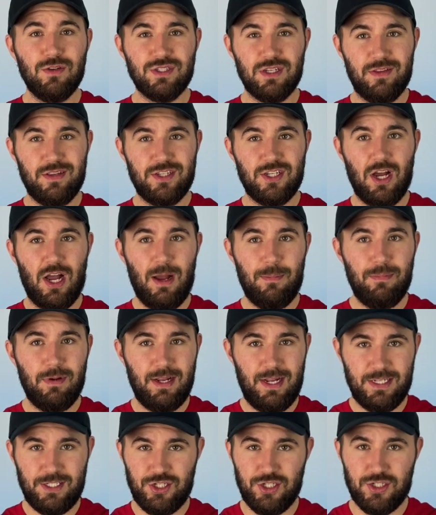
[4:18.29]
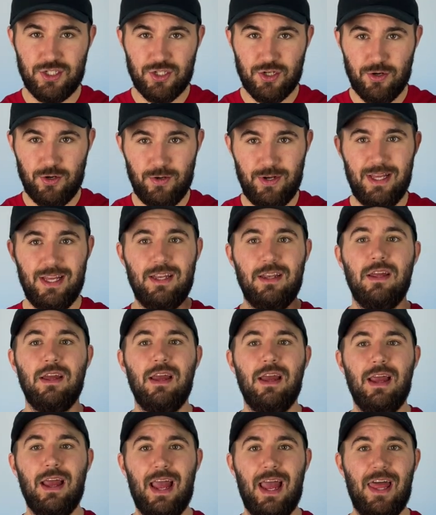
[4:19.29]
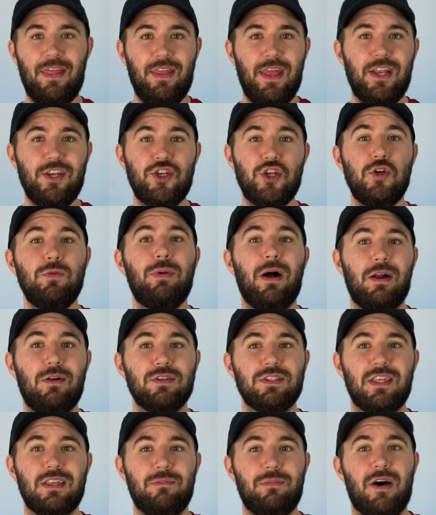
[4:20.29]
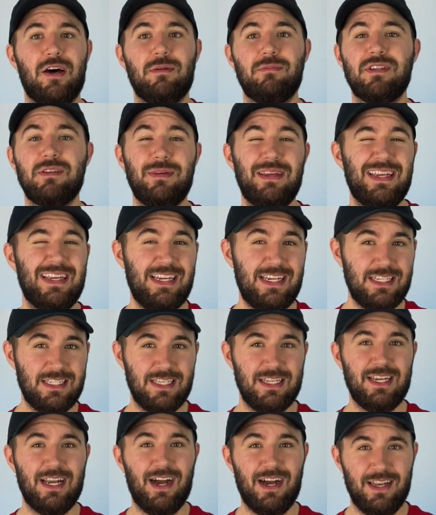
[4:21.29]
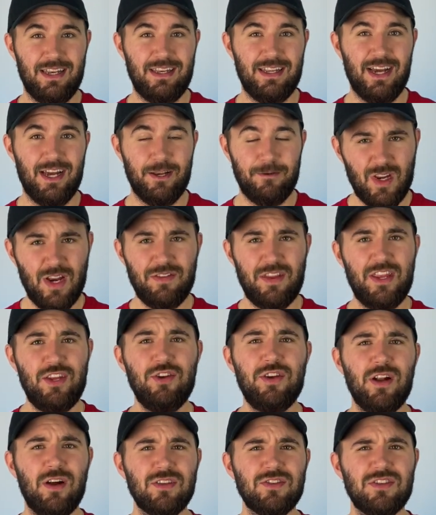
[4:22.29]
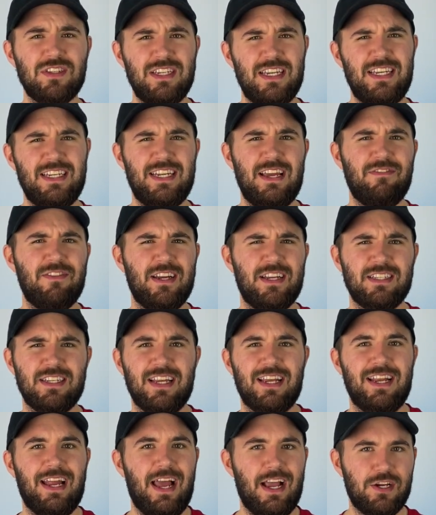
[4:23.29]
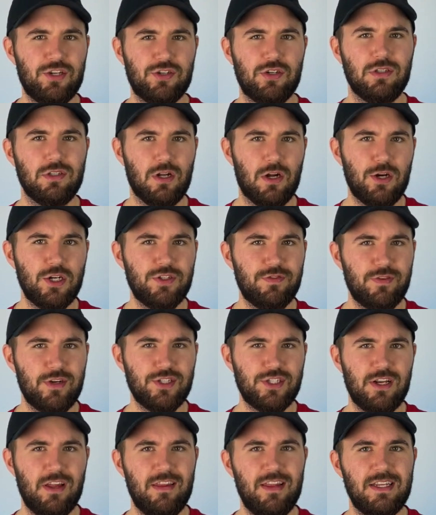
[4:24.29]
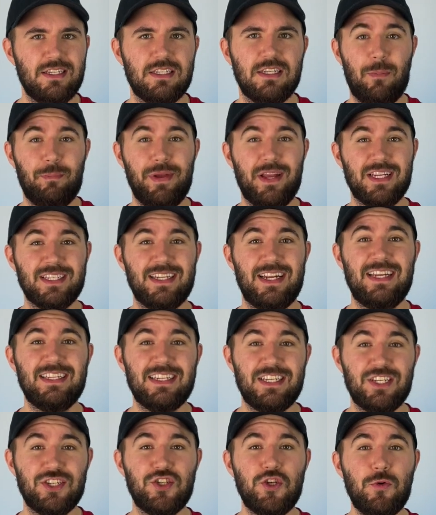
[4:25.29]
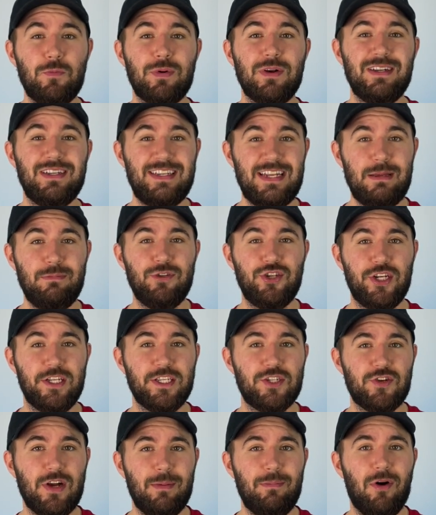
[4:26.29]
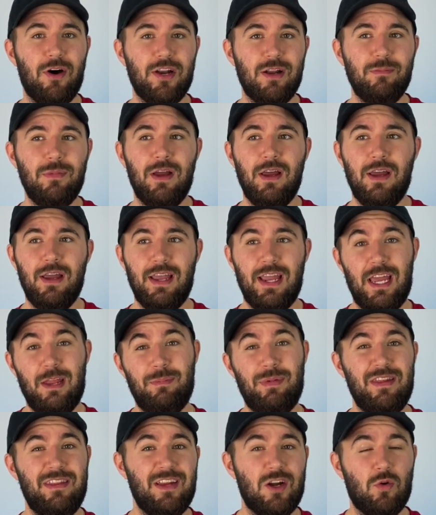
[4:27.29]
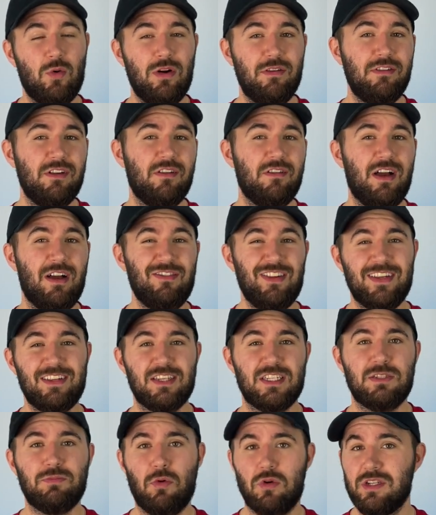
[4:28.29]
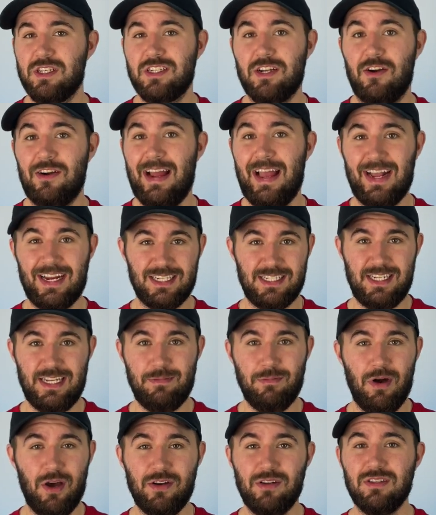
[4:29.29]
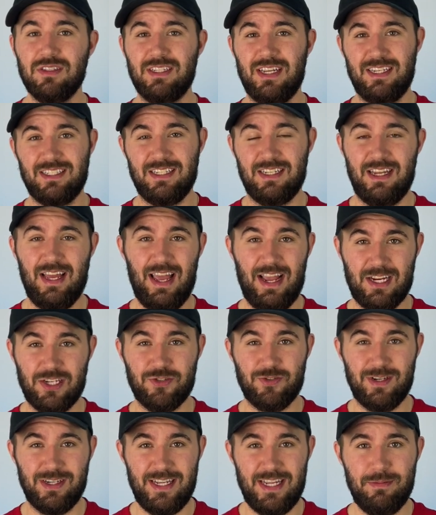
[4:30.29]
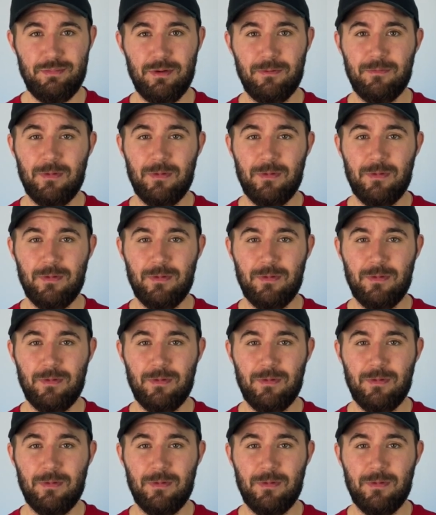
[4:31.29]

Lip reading: on the top, it's just screwed in, and then two buckles on the bottom to be easily undone. Now you can also see he definitely has like an extra large version of this because it is a super deep chin strap on him. It'd be the equivalent of like the SportStar XD models as an extra deep.